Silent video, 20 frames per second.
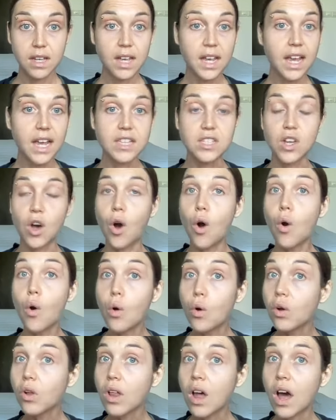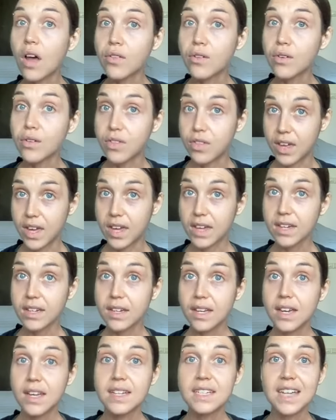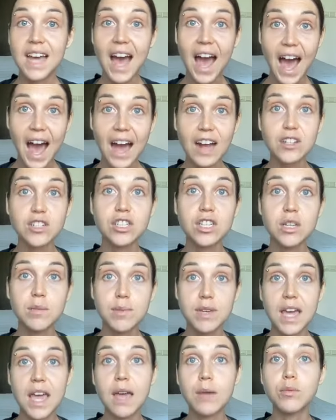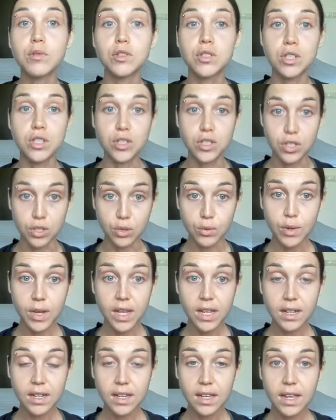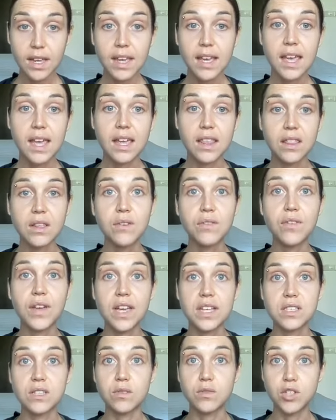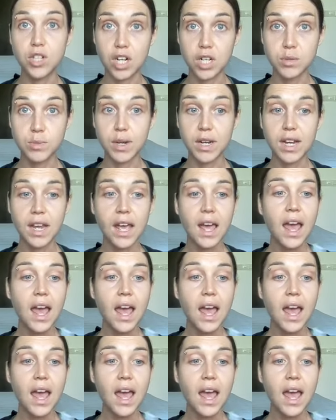It's a whole other thing to actually be able to do it in the face of judgment.